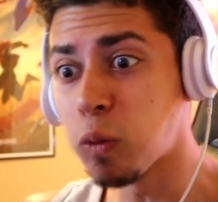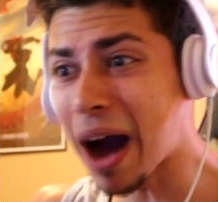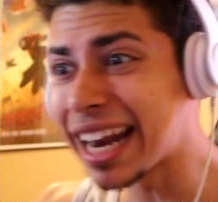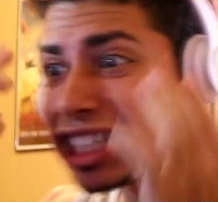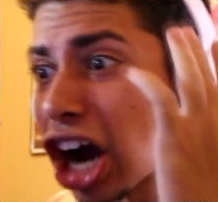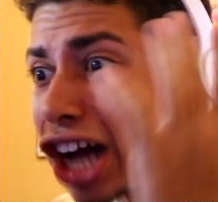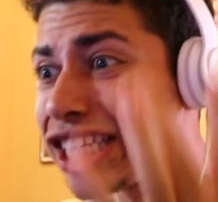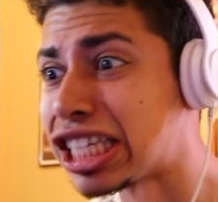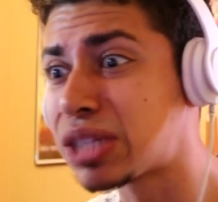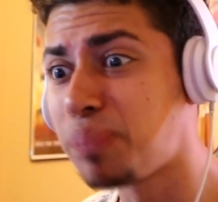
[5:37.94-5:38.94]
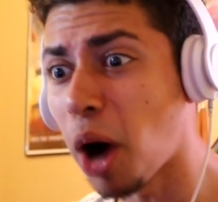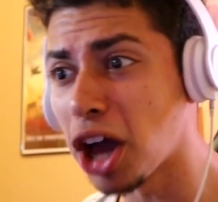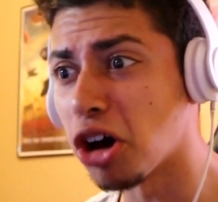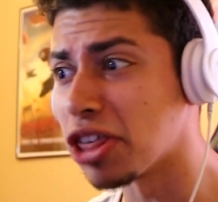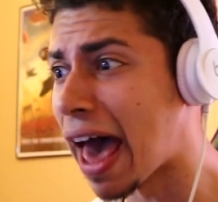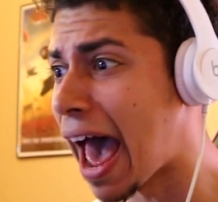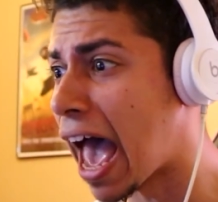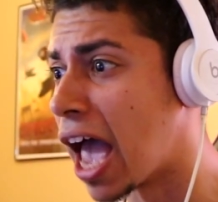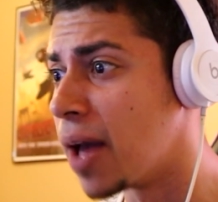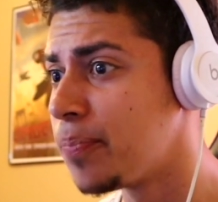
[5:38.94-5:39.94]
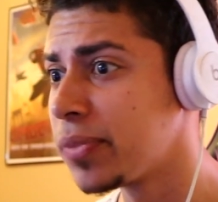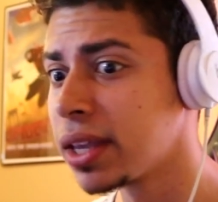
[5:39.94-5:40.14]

Why did y'all just spoil that?